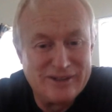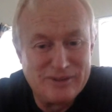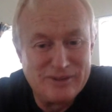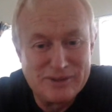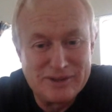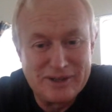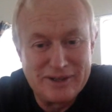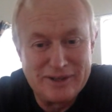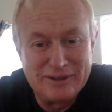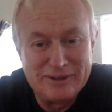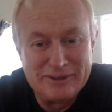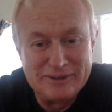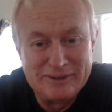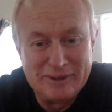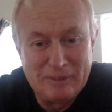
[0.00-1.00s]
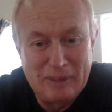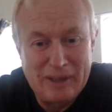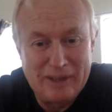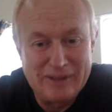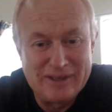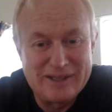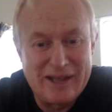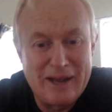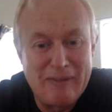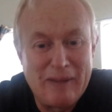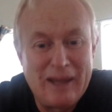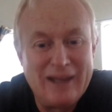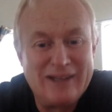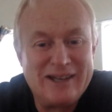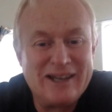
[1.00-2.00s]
is also about the same